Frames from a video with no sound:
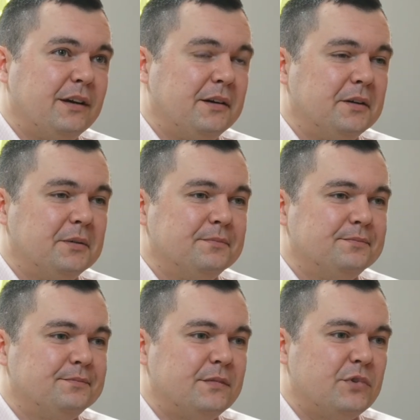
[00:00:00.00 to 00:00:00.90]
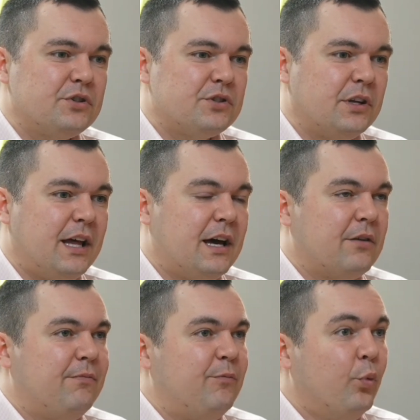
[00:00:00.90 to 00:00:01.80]
Um, there's a lot
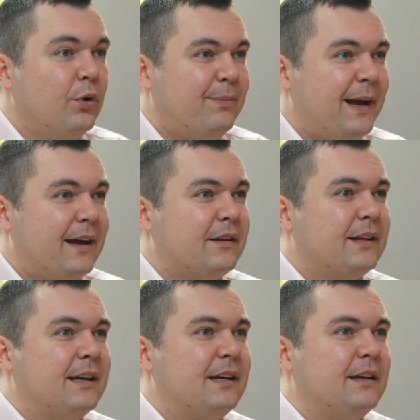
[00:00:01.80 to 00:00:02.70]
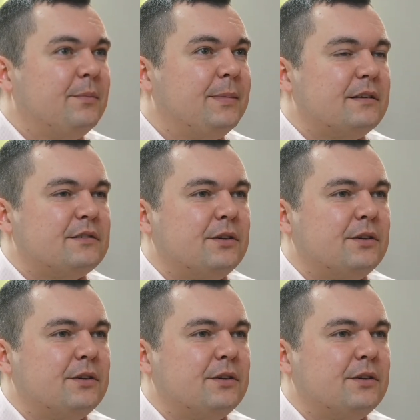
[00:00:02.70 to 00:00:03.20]
of wood paneling in the place.